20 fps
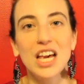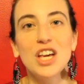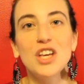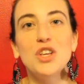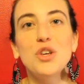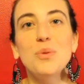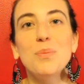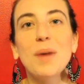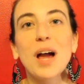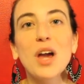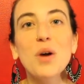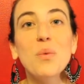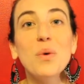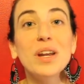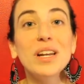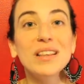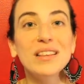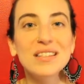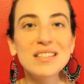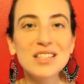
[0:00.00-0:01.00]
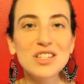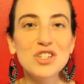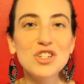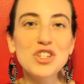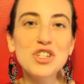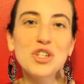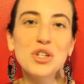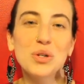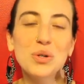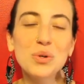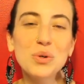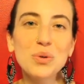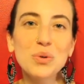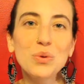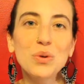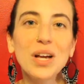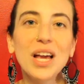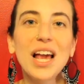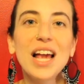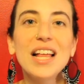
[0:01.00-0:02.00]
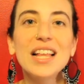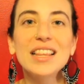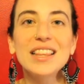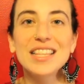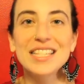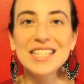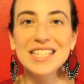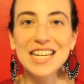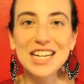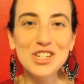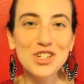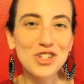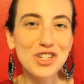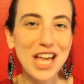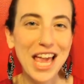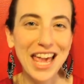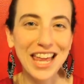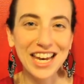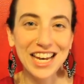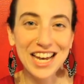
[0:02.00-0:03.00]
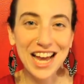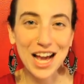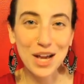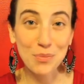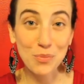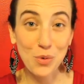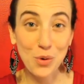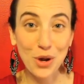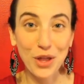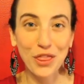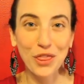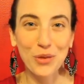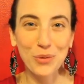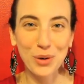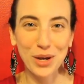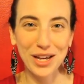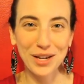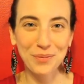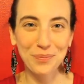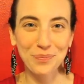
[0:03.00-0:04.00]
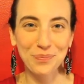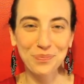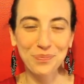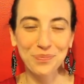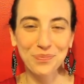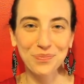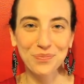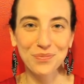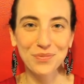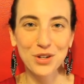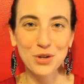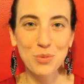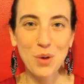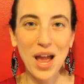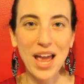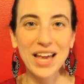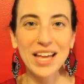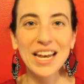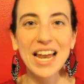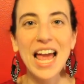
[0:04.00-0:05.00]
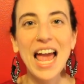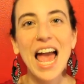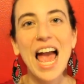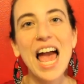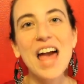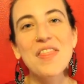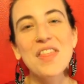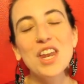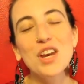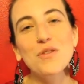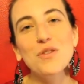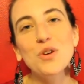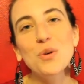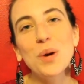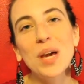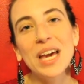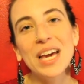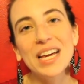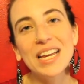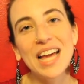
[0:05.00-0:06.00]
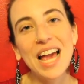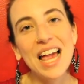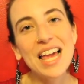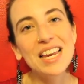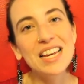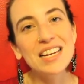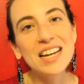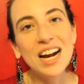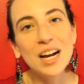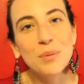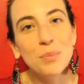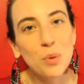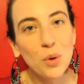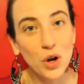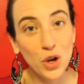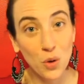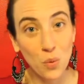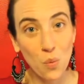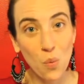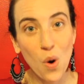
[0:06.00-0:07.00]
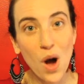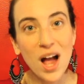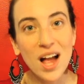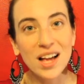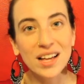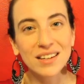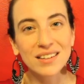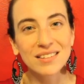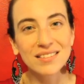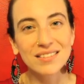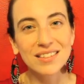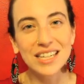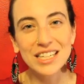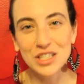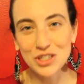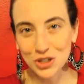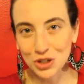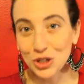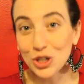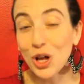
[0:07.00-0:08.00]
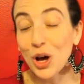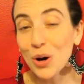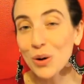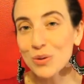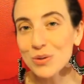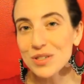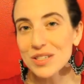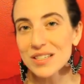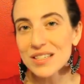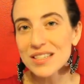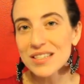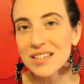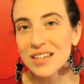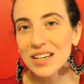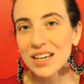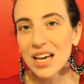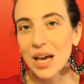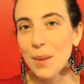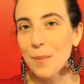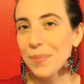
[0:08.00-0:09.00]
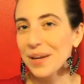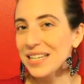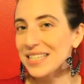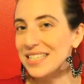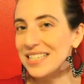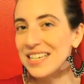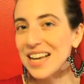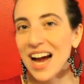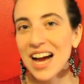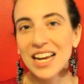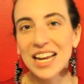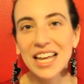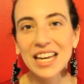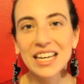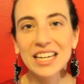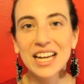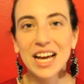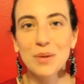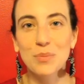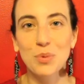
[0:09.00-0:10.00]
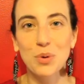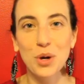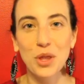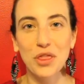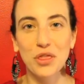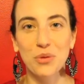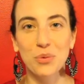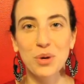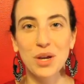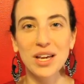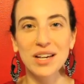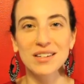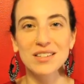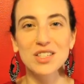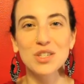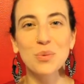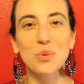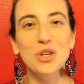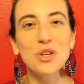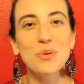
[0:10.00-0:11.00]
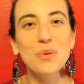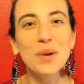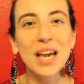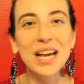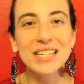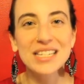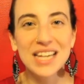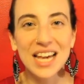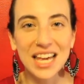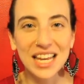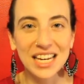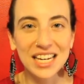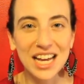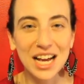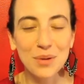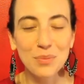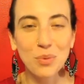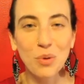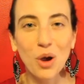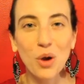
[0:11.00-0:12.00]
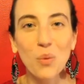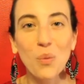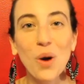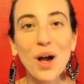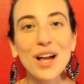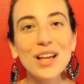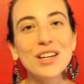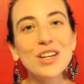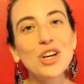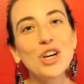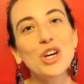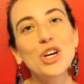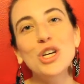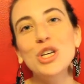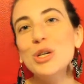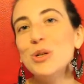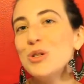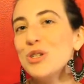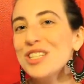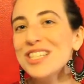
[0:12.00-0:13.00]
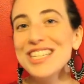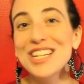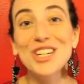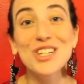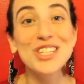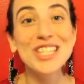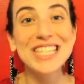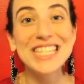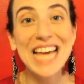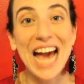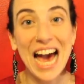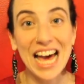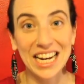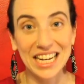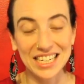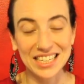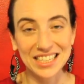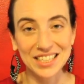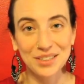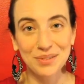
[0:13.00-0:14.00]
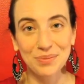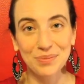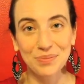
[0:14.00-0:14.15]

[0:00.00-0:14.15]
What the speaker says: you might want to listen to the station 89.3, right? And then if you hit 89.1, it's close, but it's not 89.3. So when you get to 89.1, you just hear static.